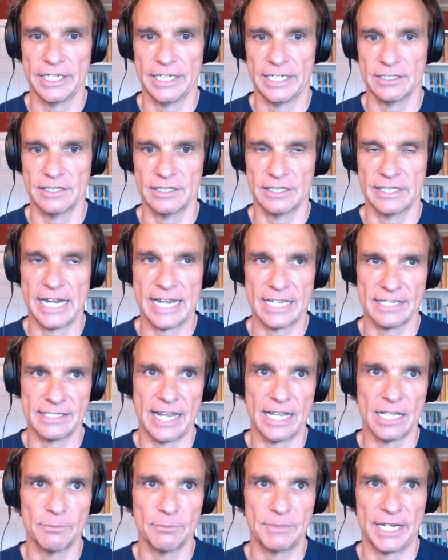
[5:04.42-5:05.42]
and it has
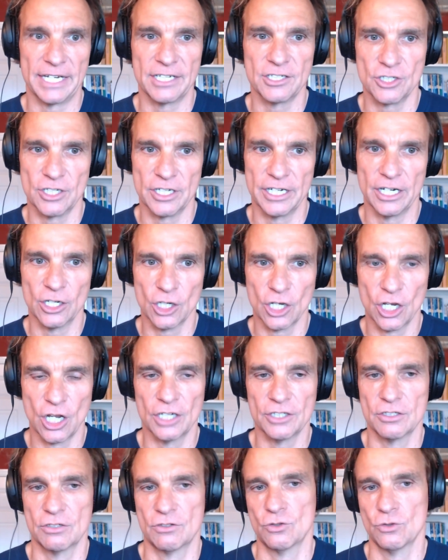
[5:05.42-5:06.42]
helped actually a
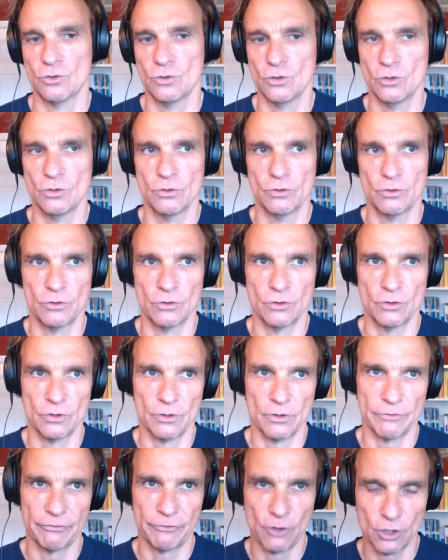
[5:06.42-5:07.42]
lot
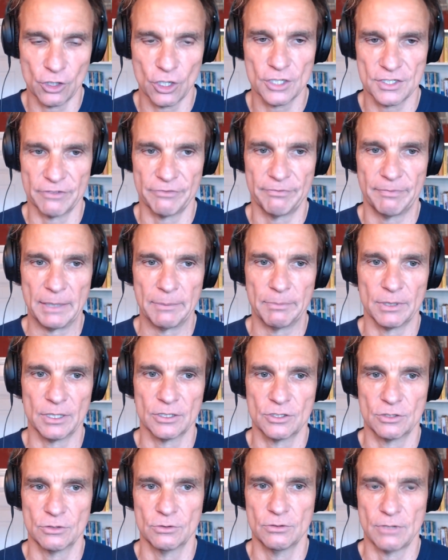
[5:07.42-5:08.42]
for lots of people
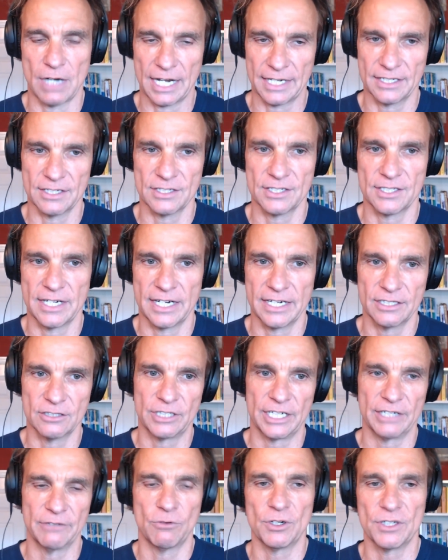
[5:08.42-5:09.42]
to understand,
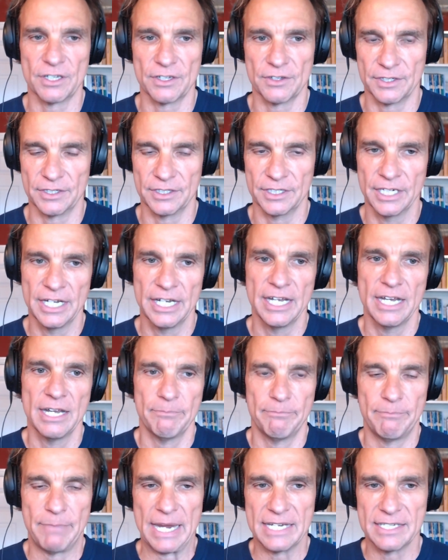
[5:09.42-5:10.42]
okay, what are the
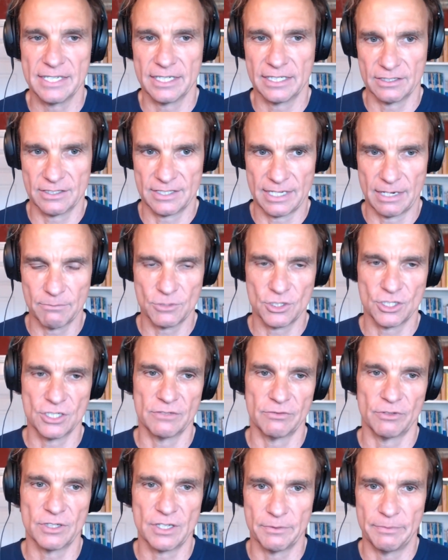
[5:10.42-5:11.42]
basic assumptions,
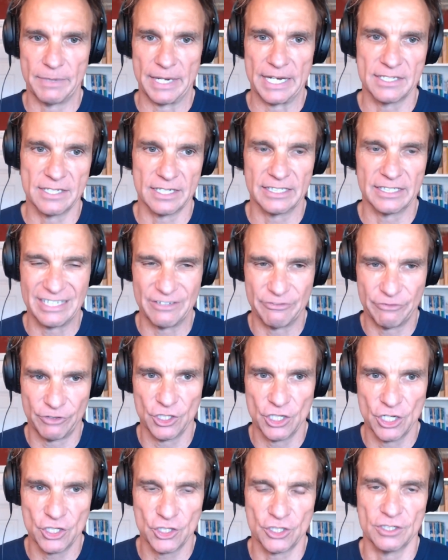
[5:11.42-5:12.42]
what are the basic
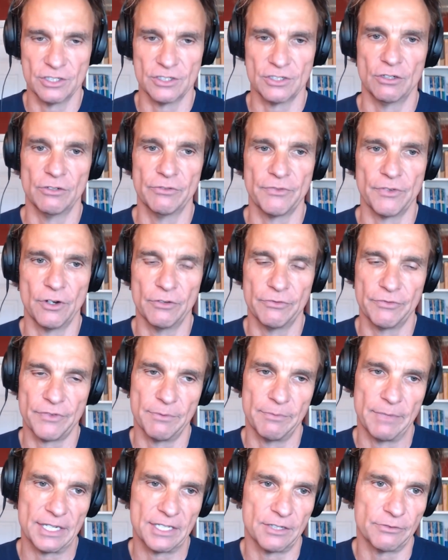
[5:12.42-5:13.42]
definitions of the
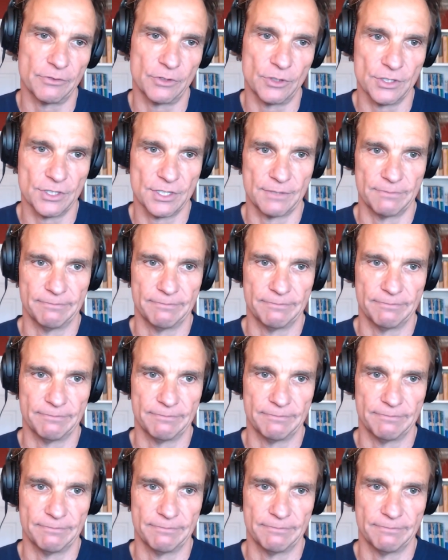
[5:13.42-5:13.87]
metaverse.